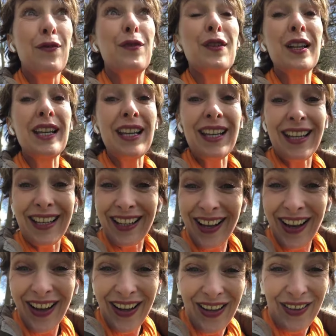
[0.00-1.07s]
free
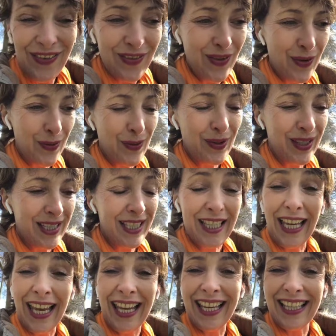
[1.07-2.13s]
of those
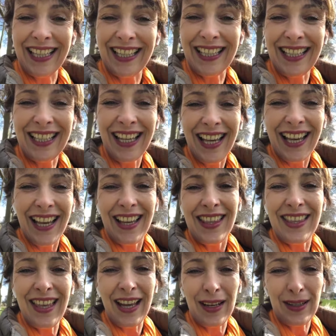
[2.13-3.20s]
chains
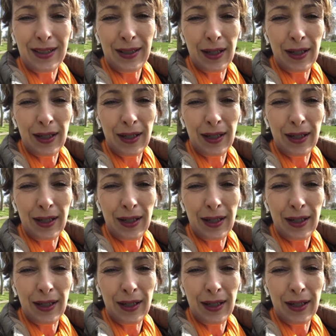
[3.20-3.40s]
that,